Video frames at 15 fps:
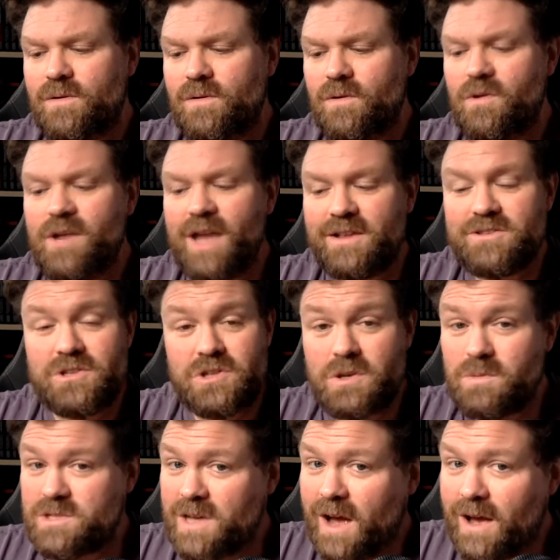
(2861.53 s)
All he had to do
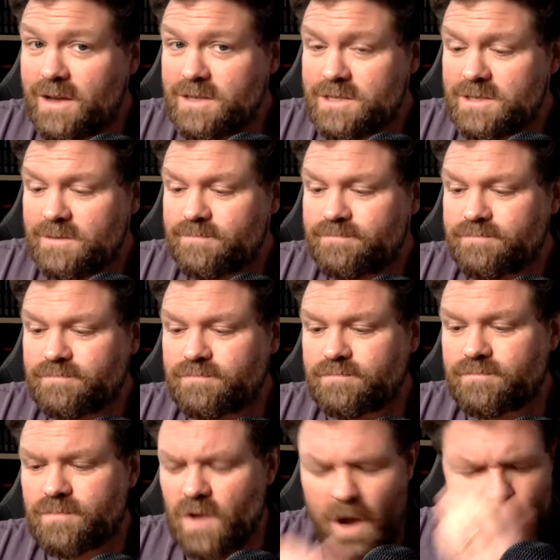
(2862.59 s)
was ask.
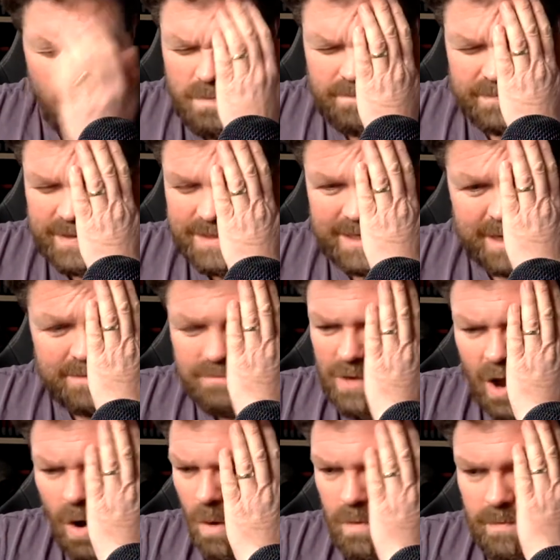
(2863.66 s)
"No," he said.
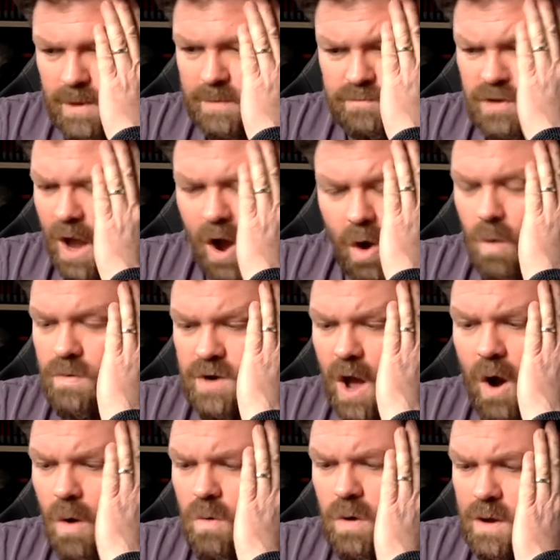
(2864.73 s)
"No, no,
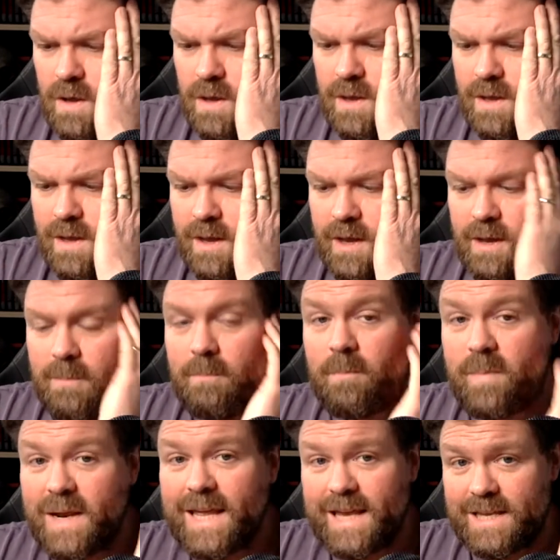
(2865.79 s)
no."
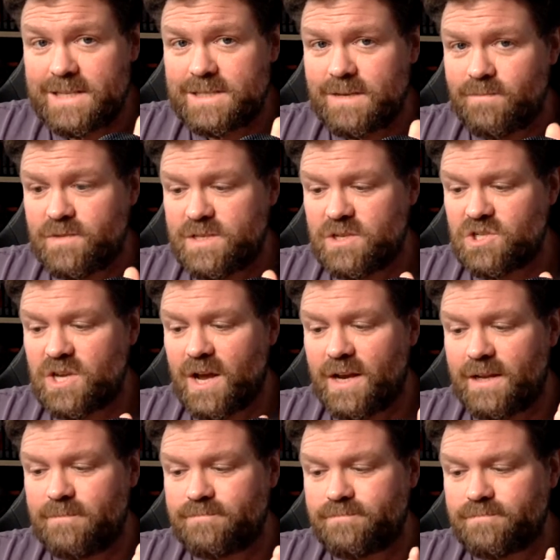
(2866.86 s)
"Please," said
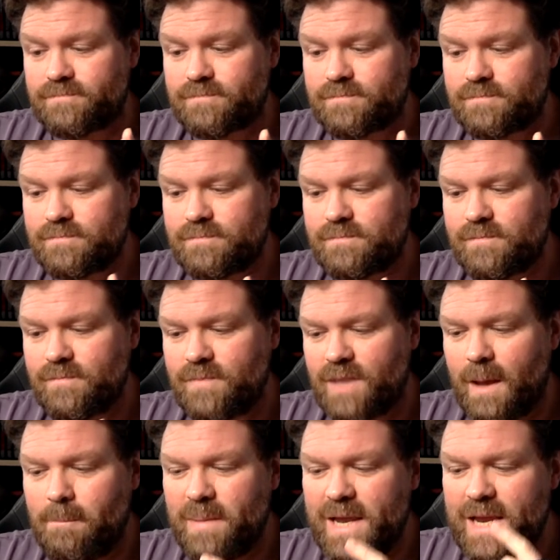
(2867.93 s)
Charlie.
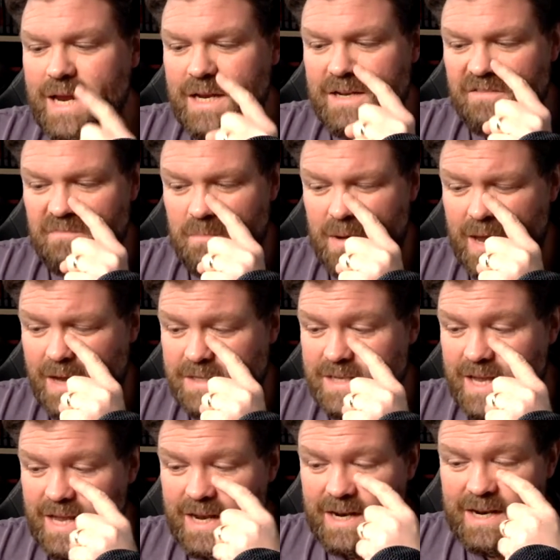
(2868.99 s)
A bead of blood
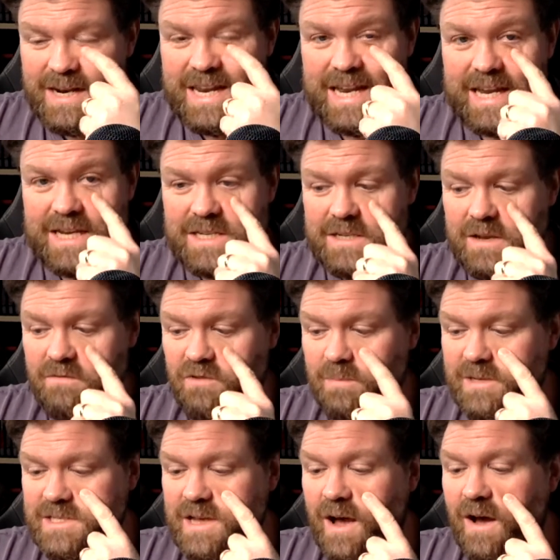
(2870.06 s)
leaked from
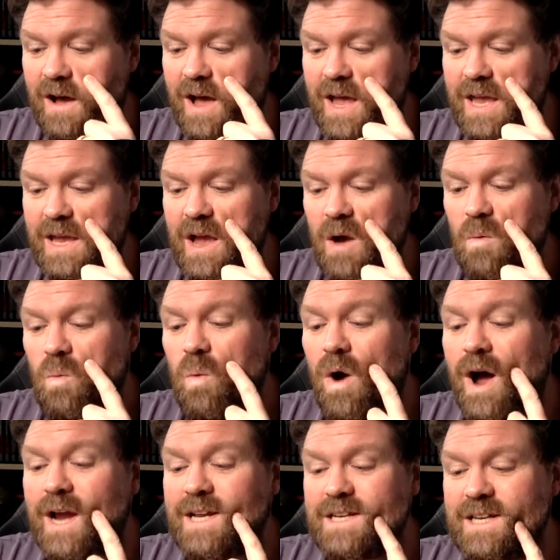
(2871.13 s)
his eye,
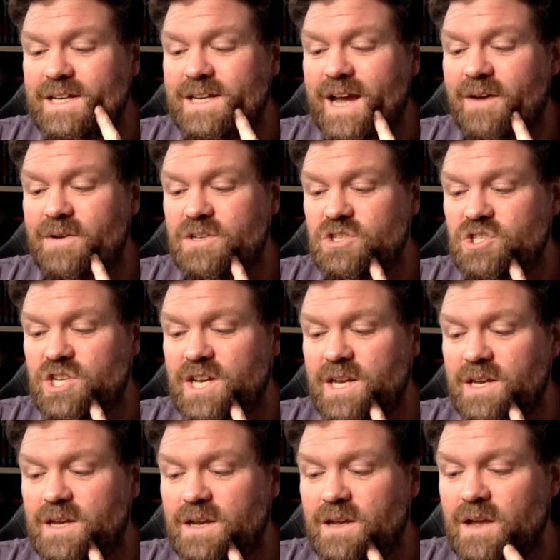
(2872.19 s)
winding down his
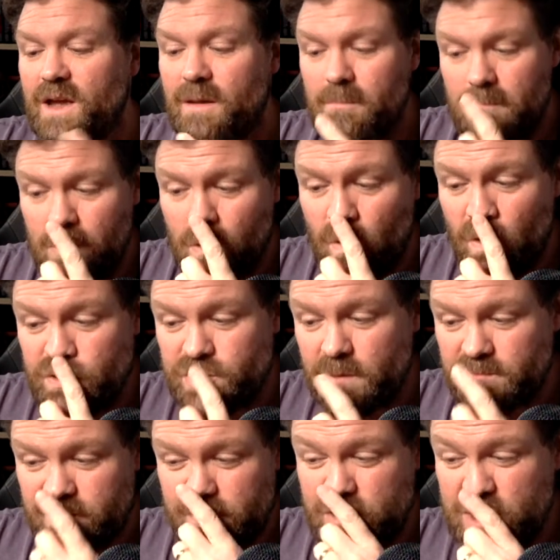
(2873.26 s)
cheek. More
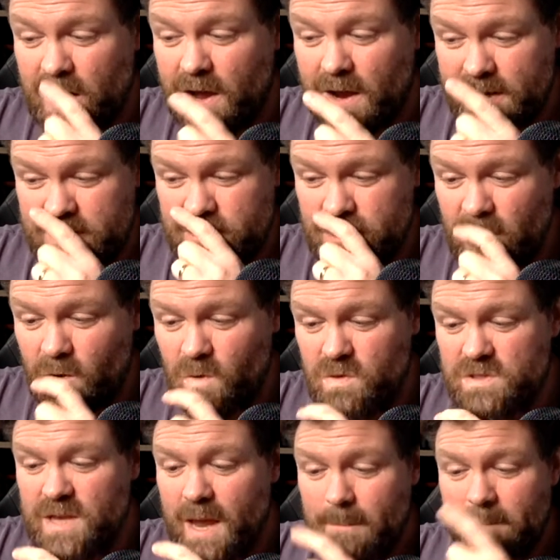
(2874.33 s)
dropped from Charlie's
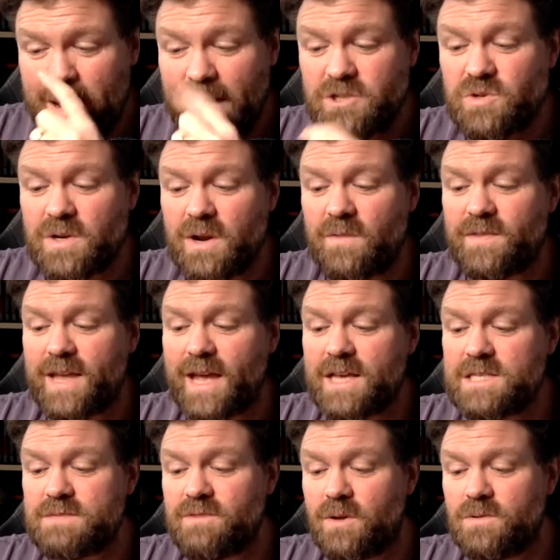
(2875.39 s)
nose, pattering on the
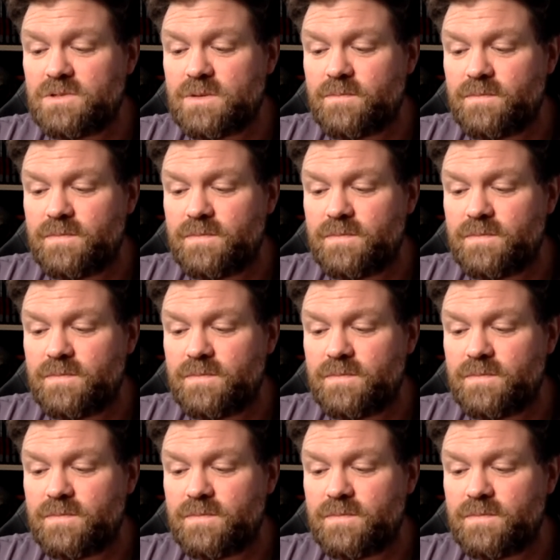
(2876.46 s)
asphalt.